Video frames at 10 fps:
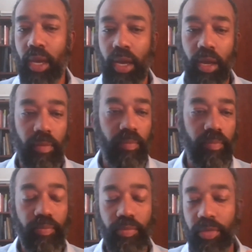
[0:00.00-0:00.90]

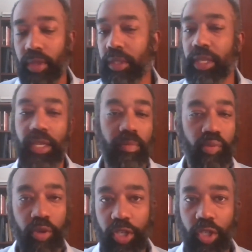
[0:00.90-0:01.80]
the lead
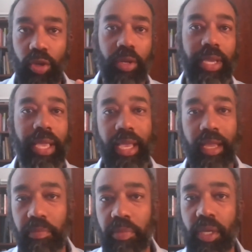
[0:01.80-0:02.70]
preacher,
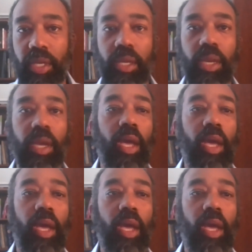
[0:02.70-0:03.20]
can't be,